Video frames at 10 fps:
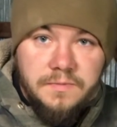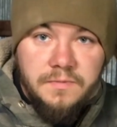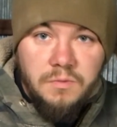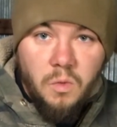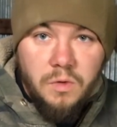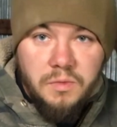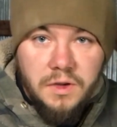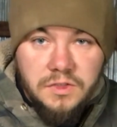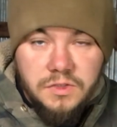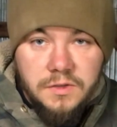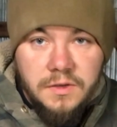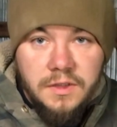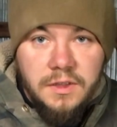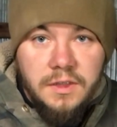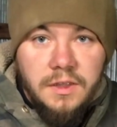more pressure.
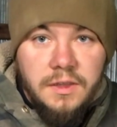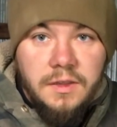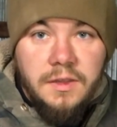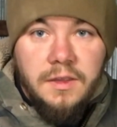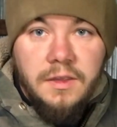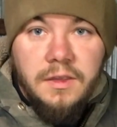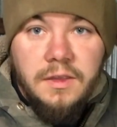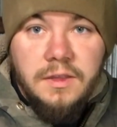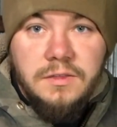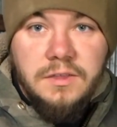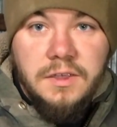It